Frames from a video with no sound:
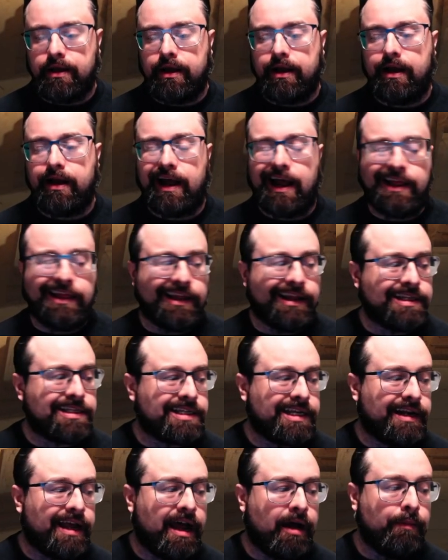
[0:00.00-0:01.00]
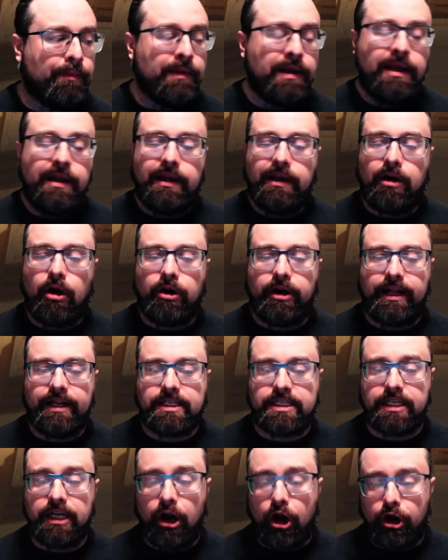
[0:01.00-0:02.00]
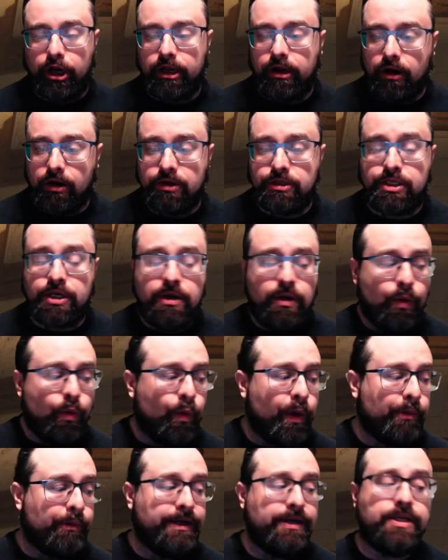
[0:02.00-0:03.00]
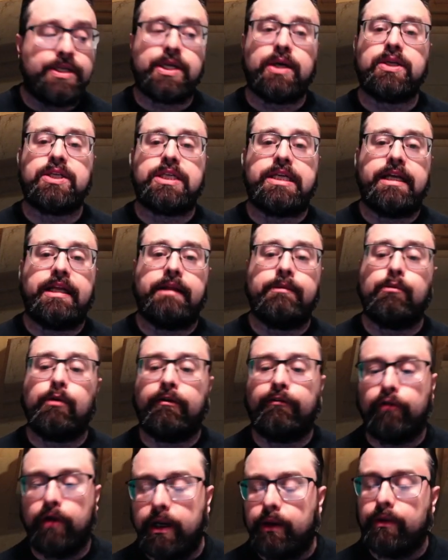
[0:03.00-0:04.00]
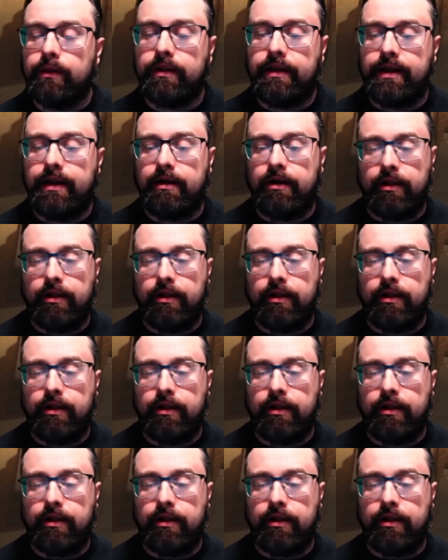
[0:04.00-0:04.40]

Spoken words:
I think it's going to help guard against the Garnet guards when we do start seeing them more frequently.